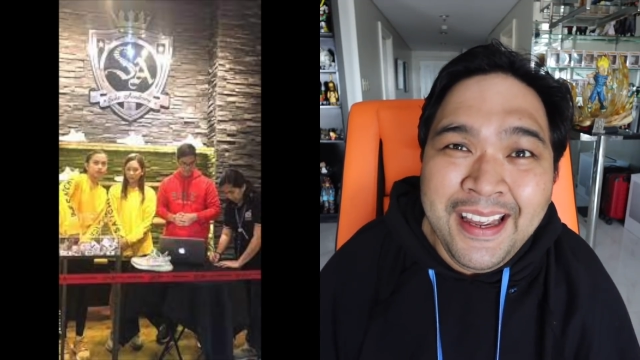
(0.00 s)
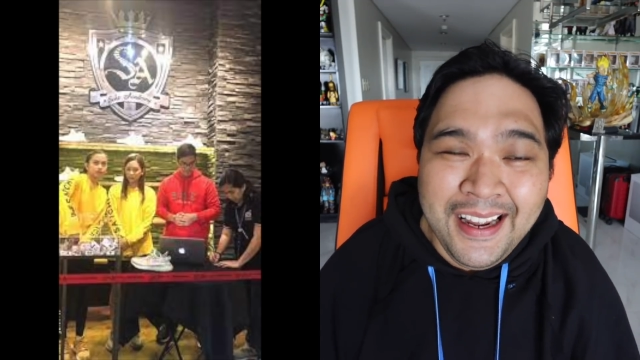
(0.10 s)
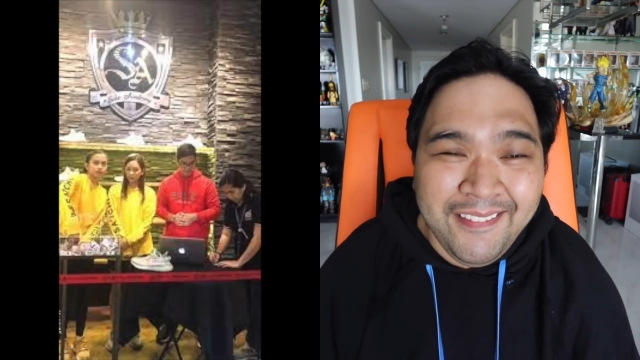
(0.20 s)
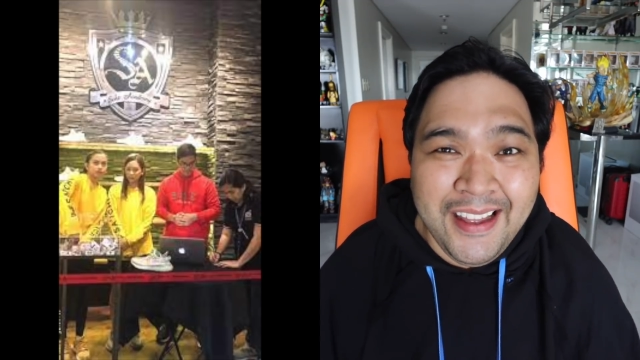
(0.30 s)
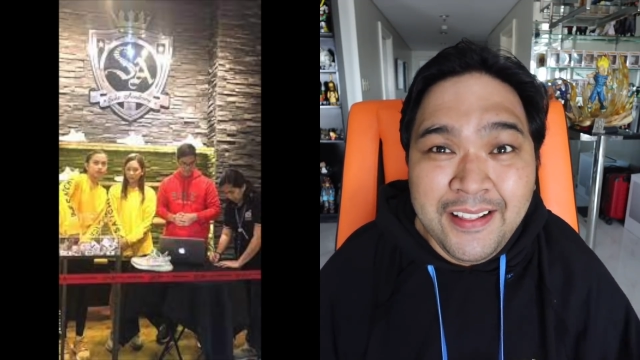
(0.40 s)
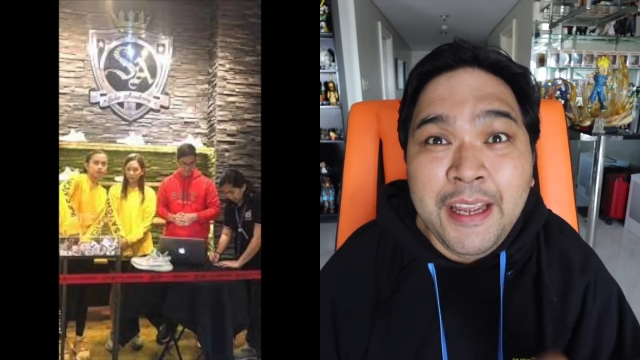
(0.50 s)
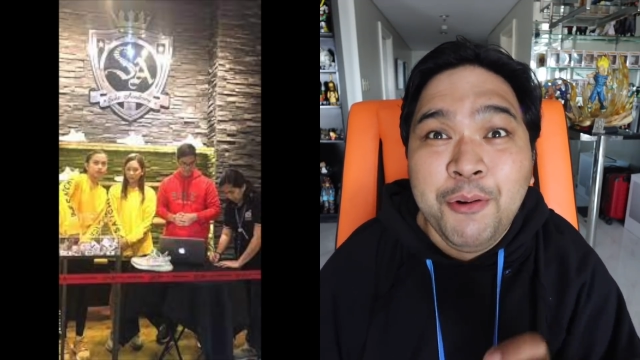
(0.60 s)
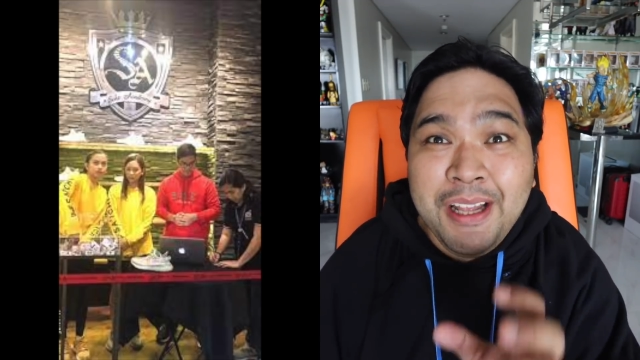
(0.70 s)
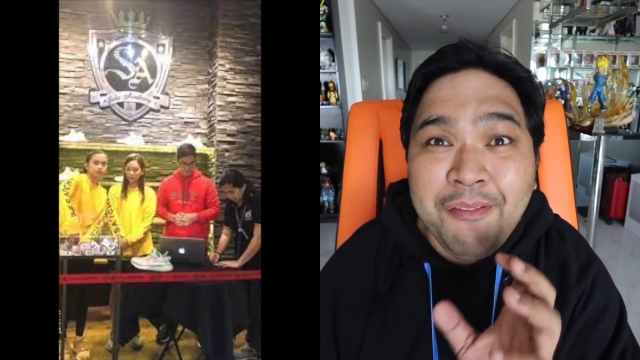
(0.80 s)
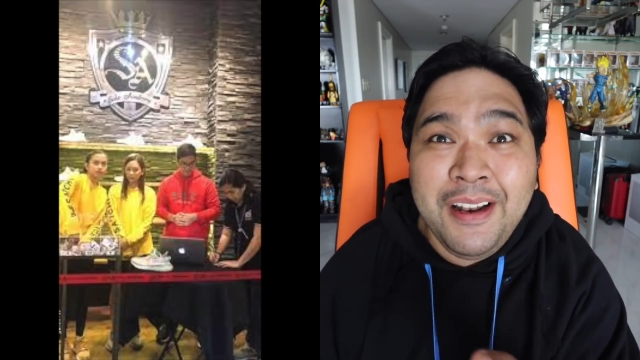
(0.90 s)
and then they
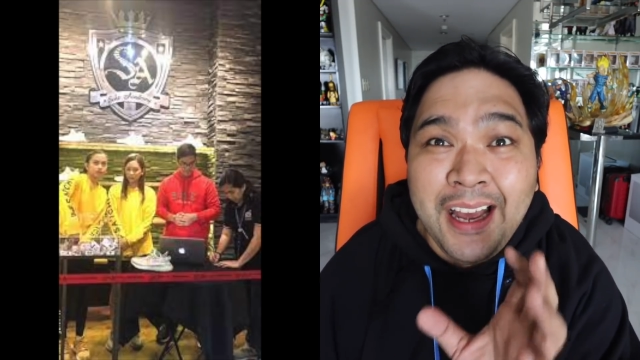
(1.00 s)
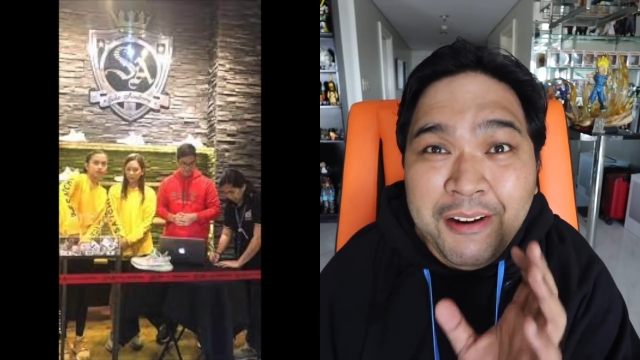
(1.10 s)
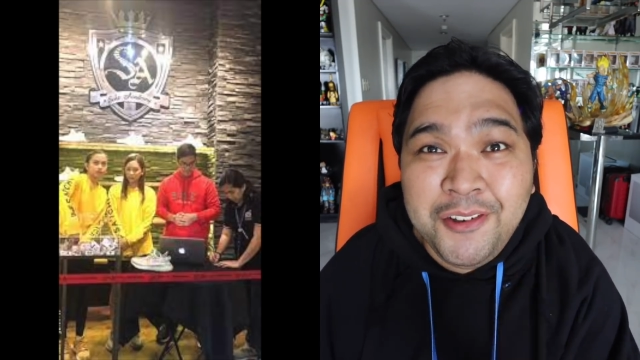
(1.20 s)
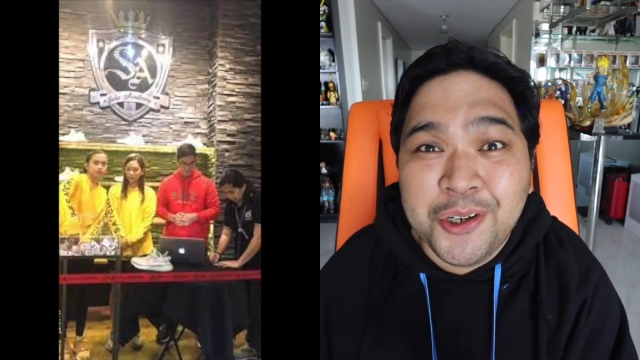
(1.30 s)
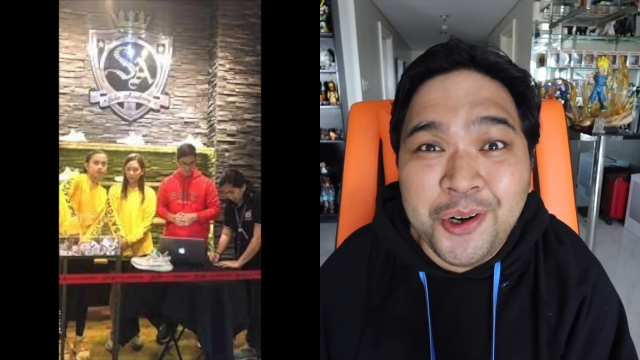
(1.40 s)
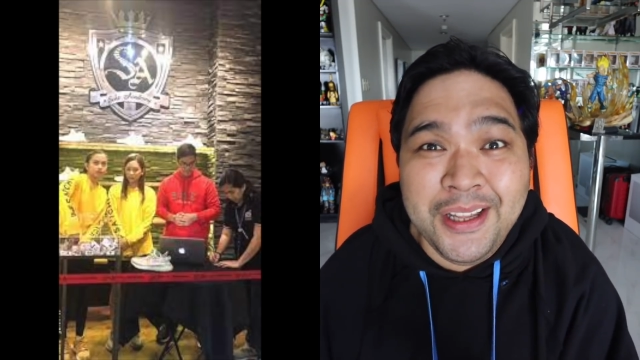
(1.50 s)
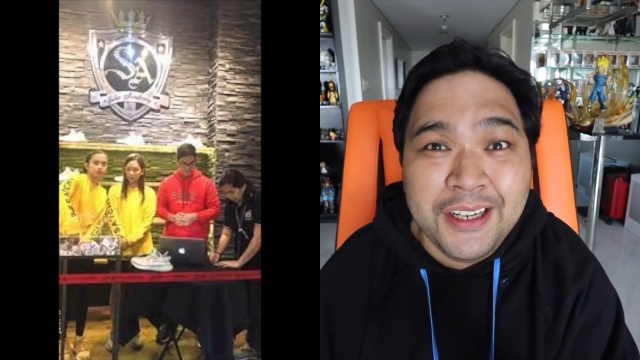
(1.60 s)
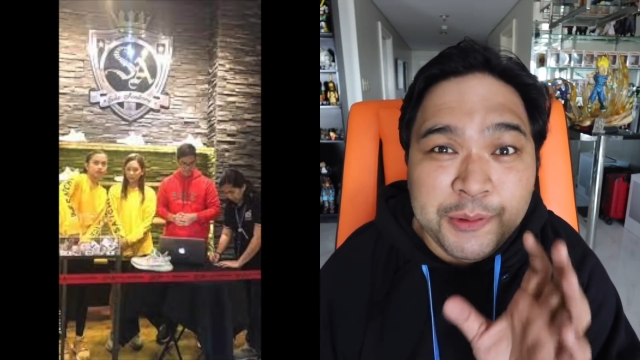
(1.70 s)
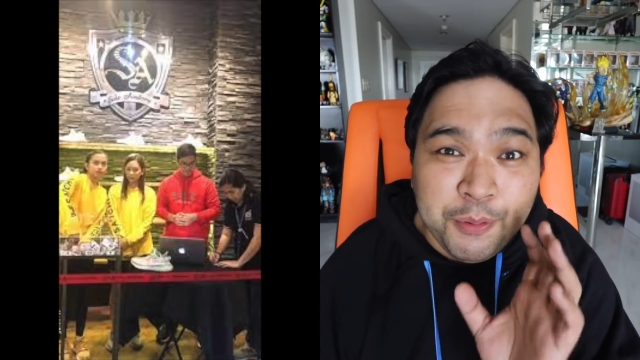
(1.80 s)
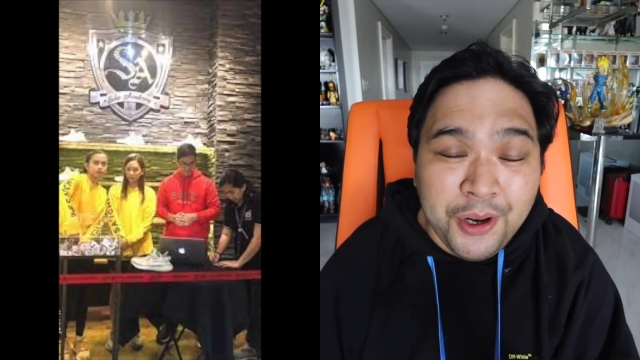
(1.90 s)
would have a live draw
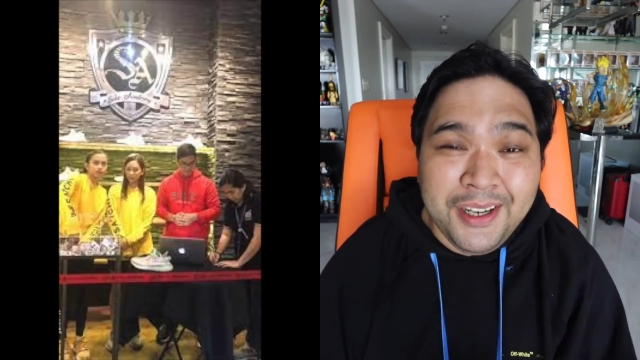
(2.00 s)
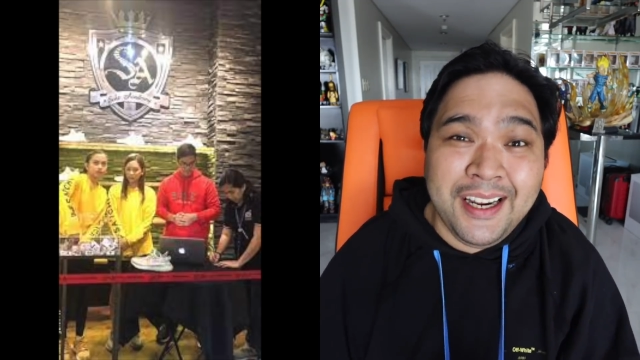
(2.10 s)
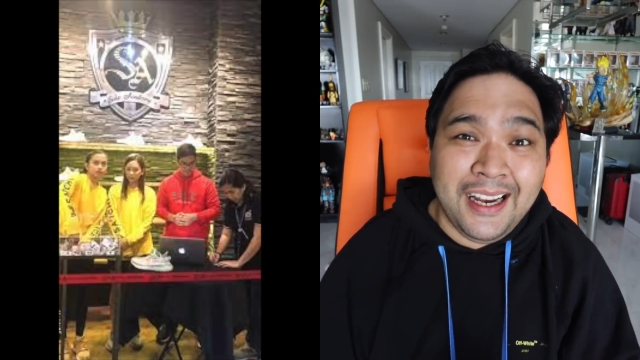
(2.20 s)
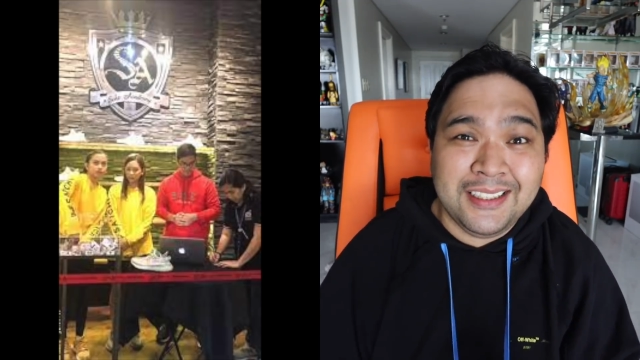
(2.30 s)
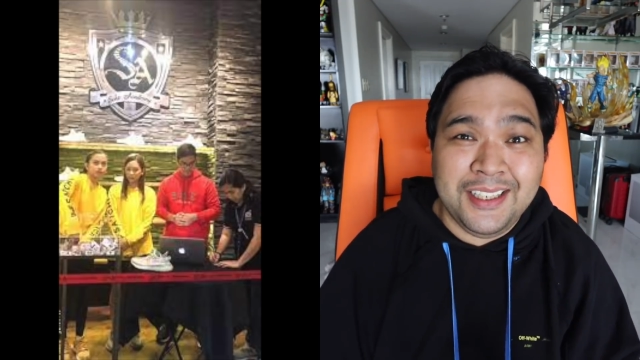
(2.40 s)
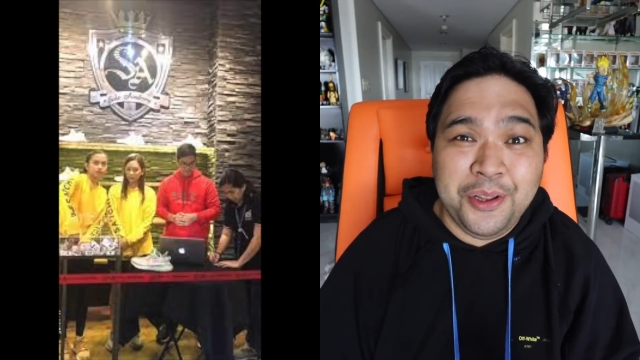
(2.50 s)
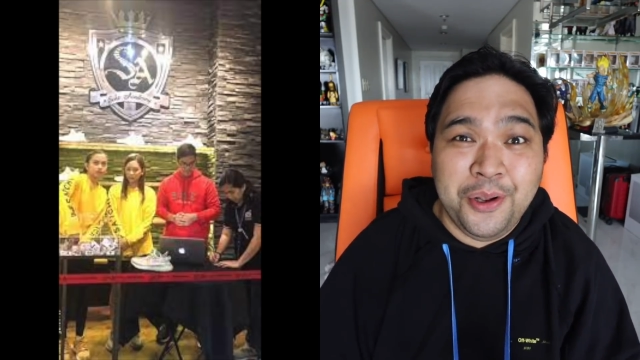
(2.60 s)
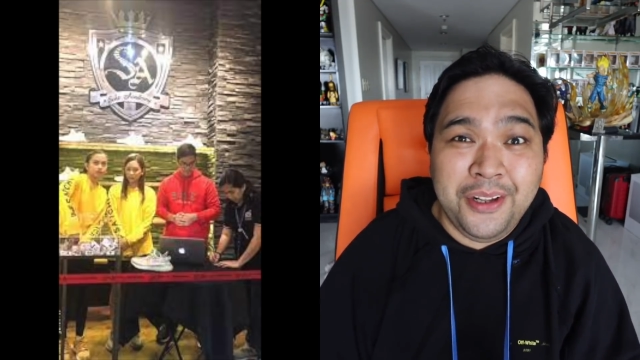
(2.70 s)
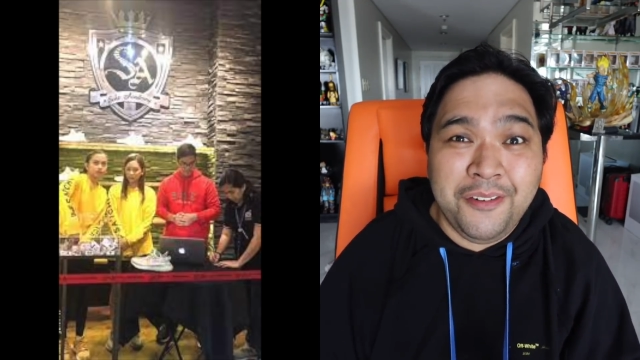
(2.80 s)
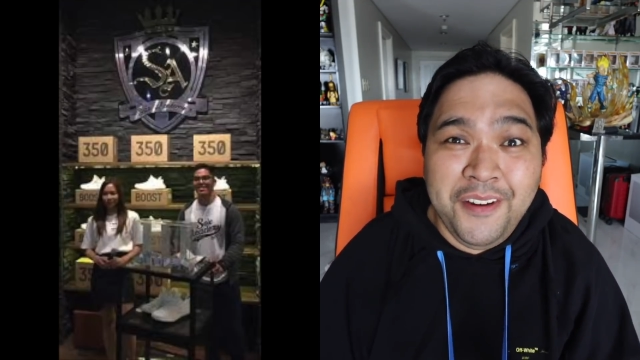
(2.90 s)
that's broadcasted
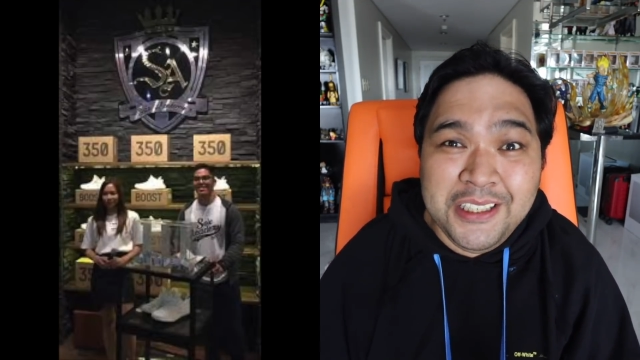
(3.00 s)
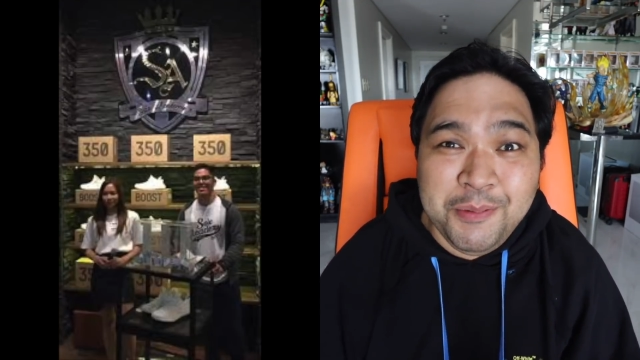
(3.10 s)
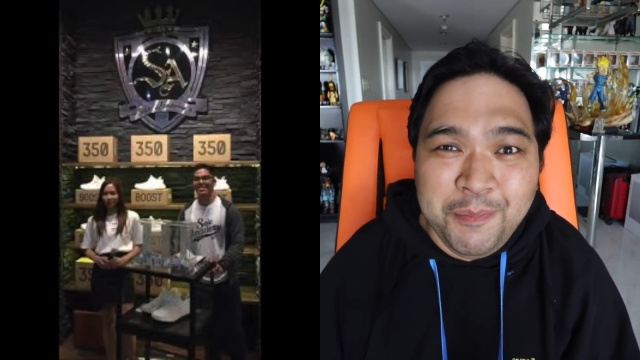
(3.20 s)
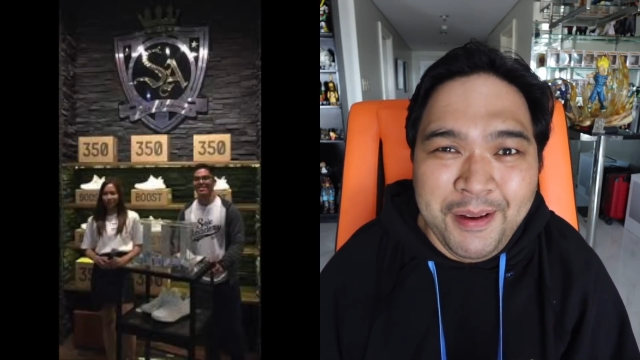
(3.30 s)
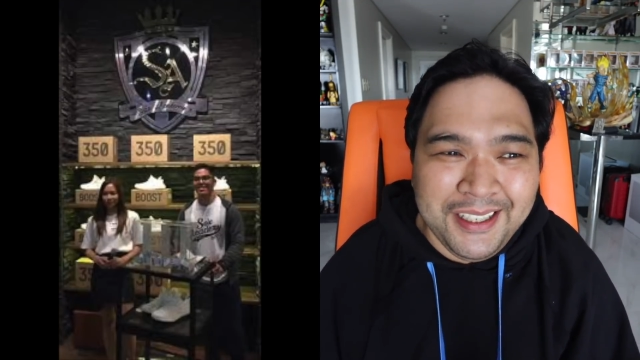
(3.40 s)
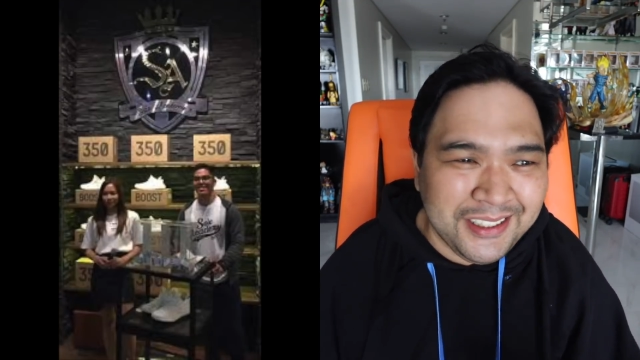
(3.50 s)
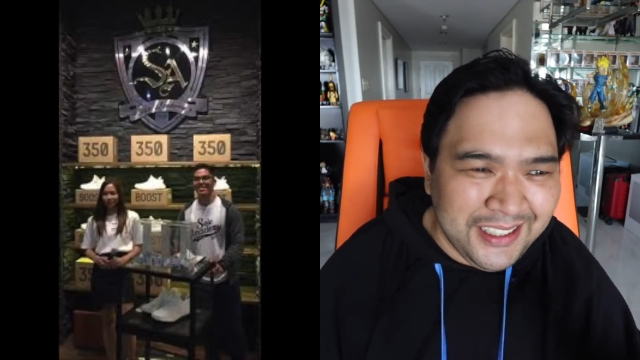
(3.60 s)
on their Facebook page.